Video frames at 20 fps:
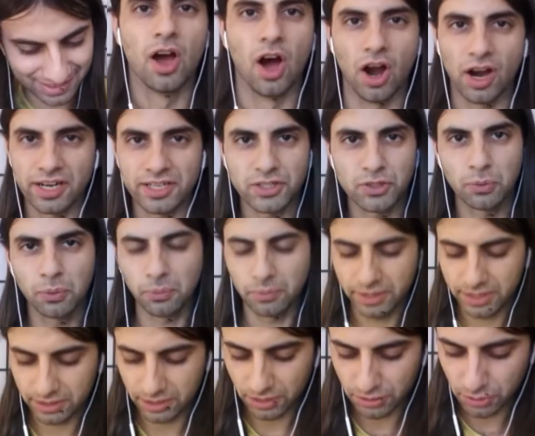All right, so what we're
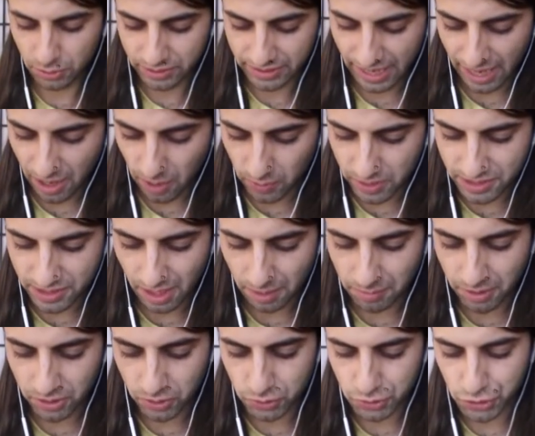going to do now is I'm
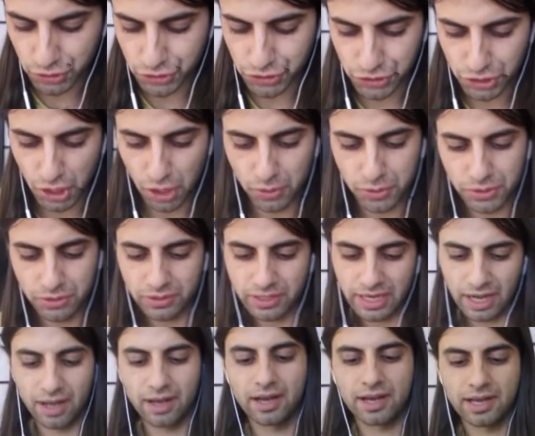going to show you
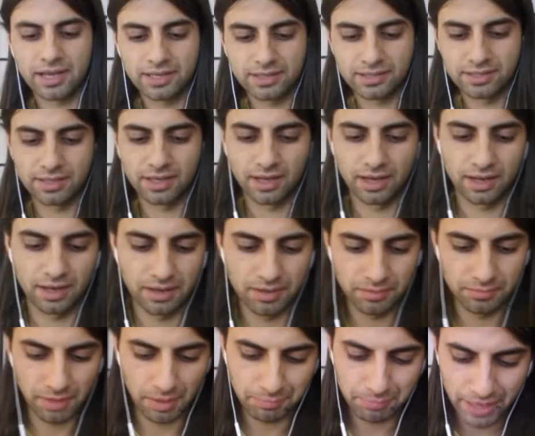guys uh,
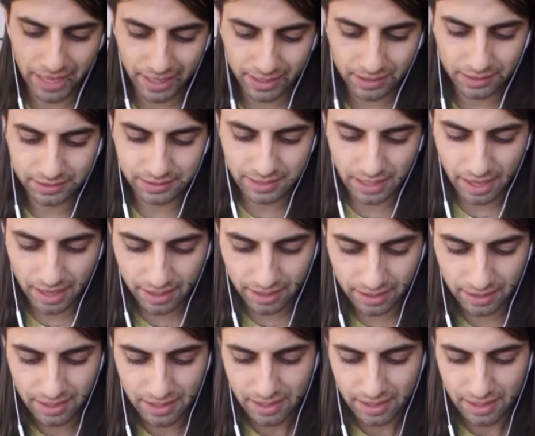my battle deck.